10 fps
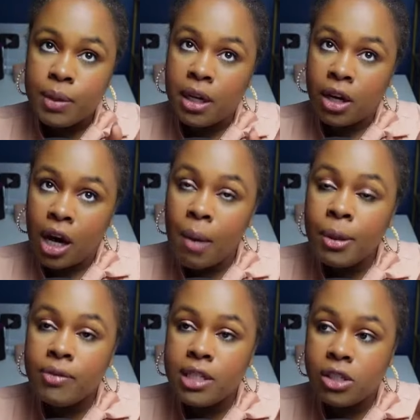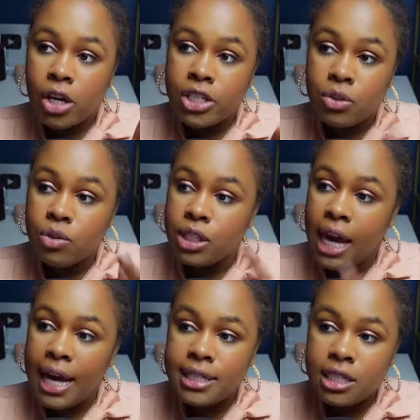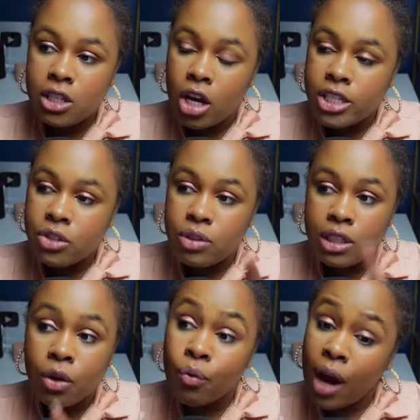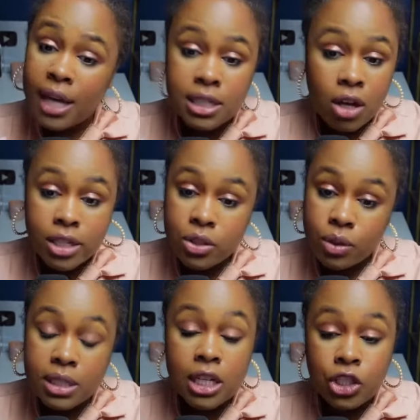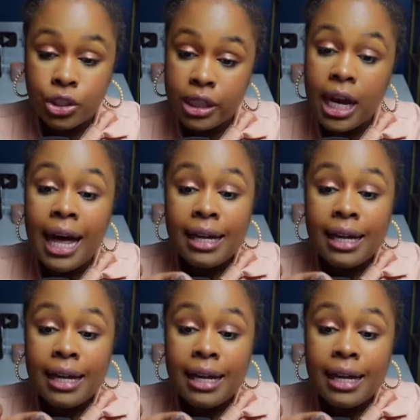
but a couple of these lawsuits, Cassie's lawsuits, Little Rod's lawsuit essentially